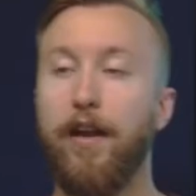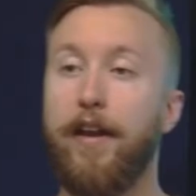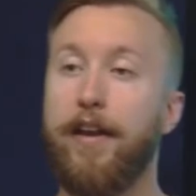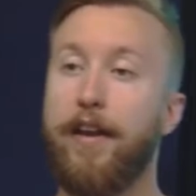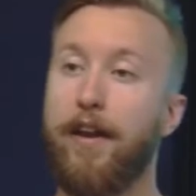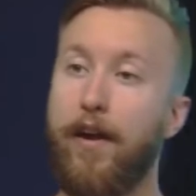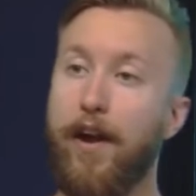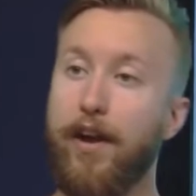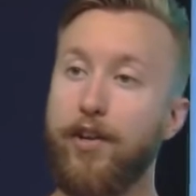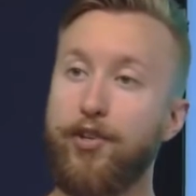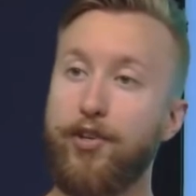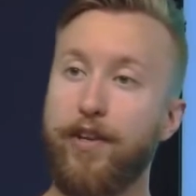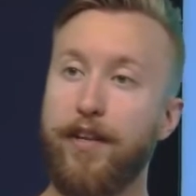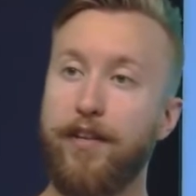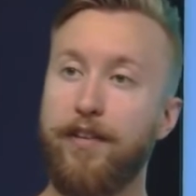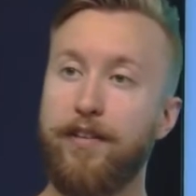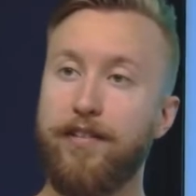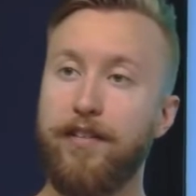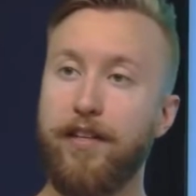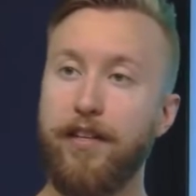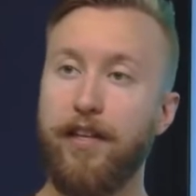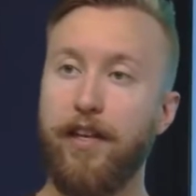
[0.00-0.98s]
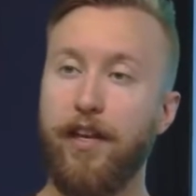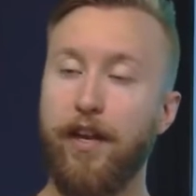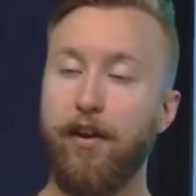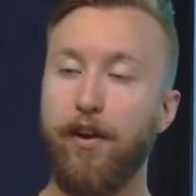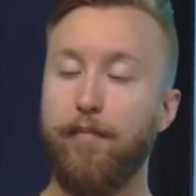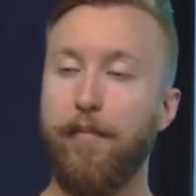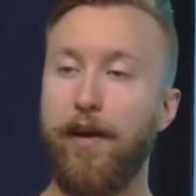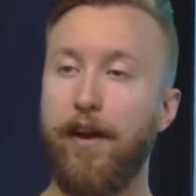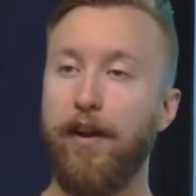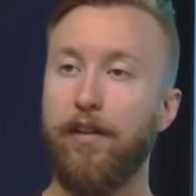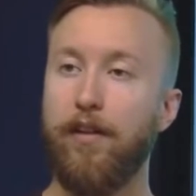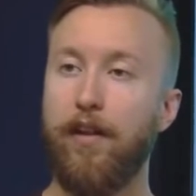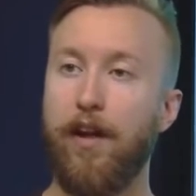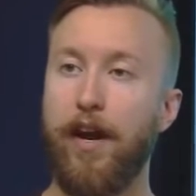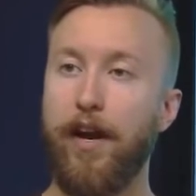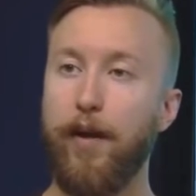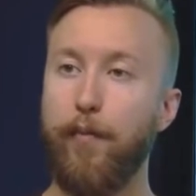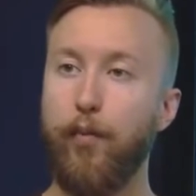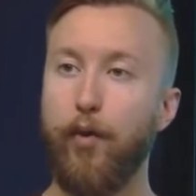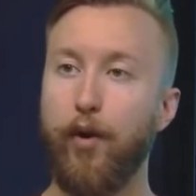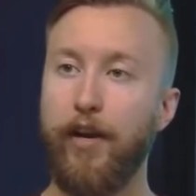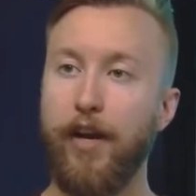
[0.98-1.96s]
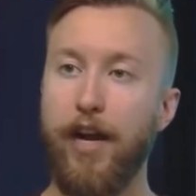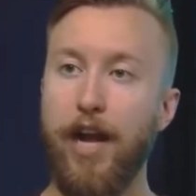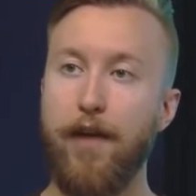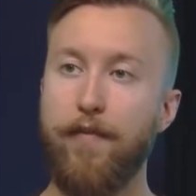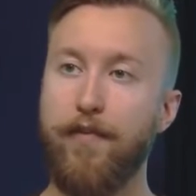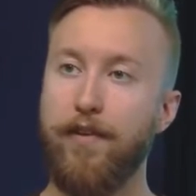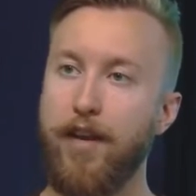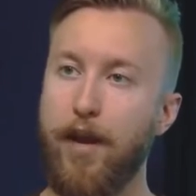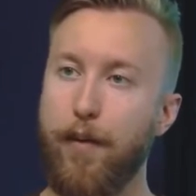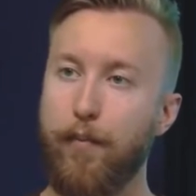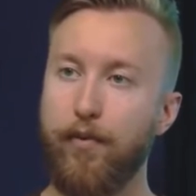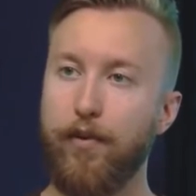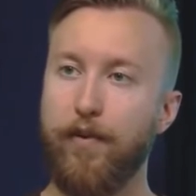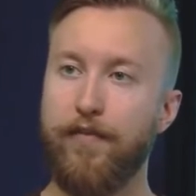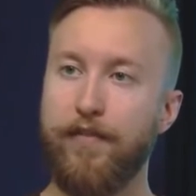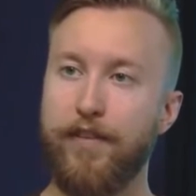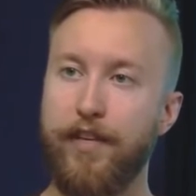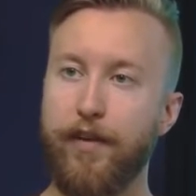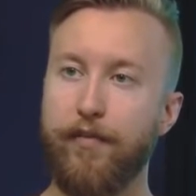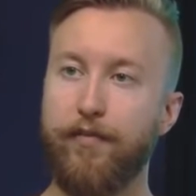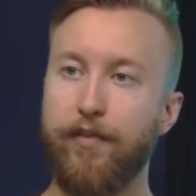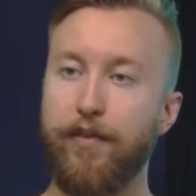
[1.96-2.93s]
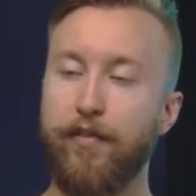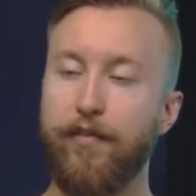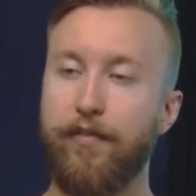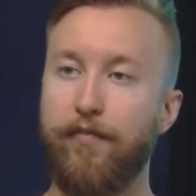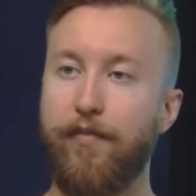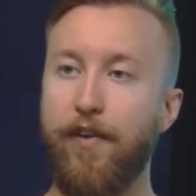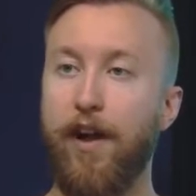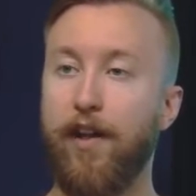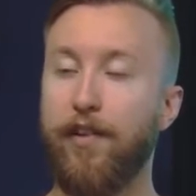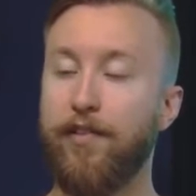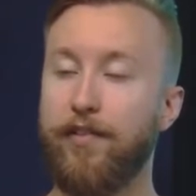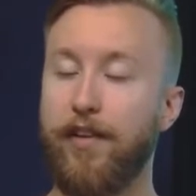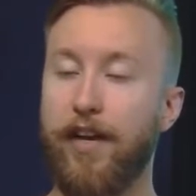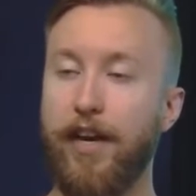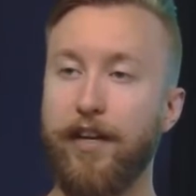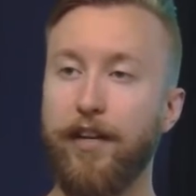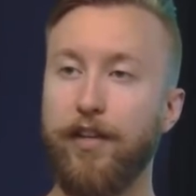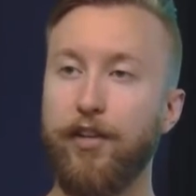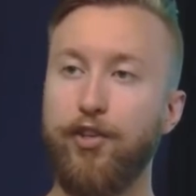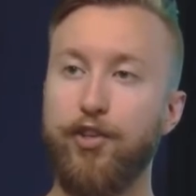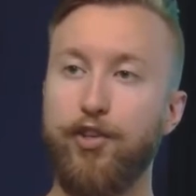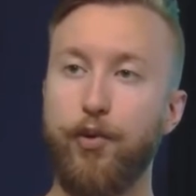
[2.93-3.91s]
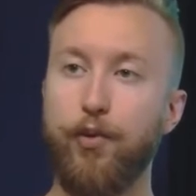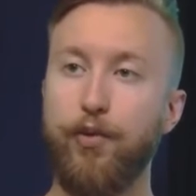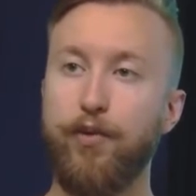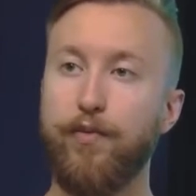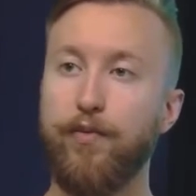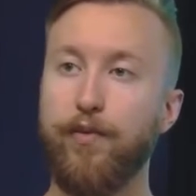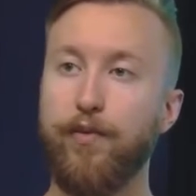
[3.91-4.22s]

Now, as you can see here in my library, I have a number of different files that I can choose